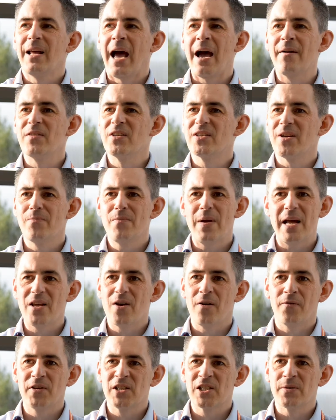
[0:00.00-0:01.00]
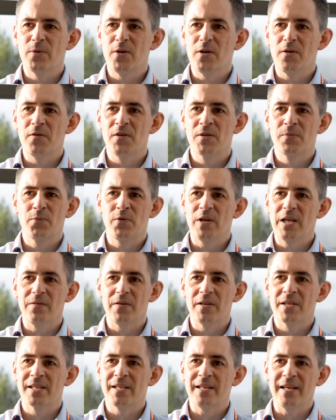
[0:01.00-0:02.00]
Having done many office moves
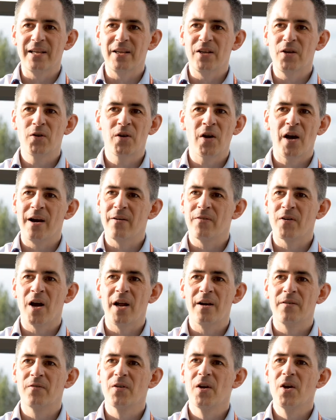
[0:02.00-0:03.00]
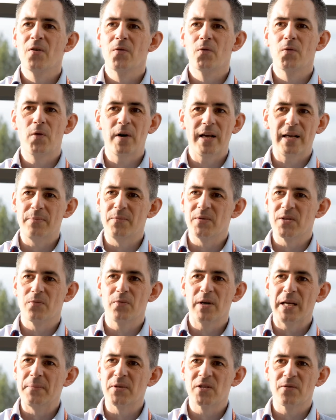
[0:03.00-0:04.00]
previously, you'd have kind of reams and
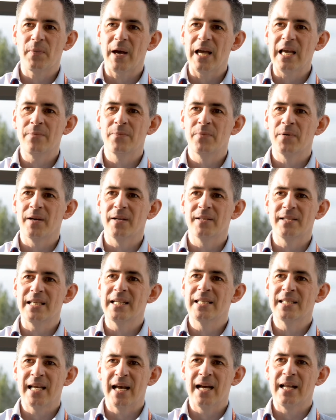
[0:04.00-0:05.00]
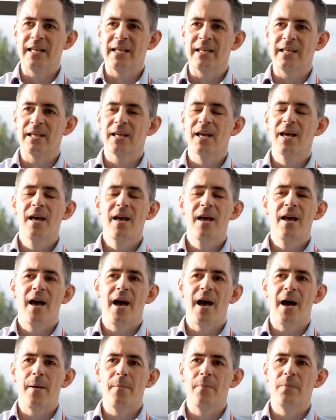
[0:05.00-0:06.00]
reams of paper detailing
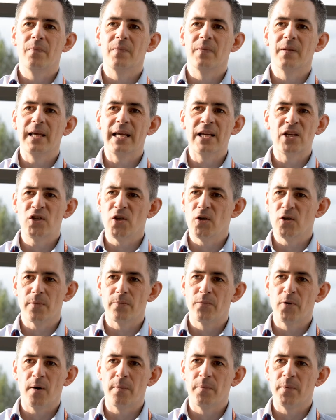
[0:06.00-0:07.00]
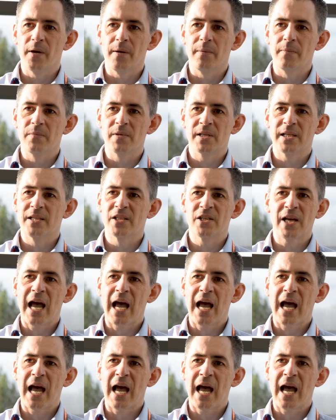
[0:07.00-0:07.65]
issues and problems, and to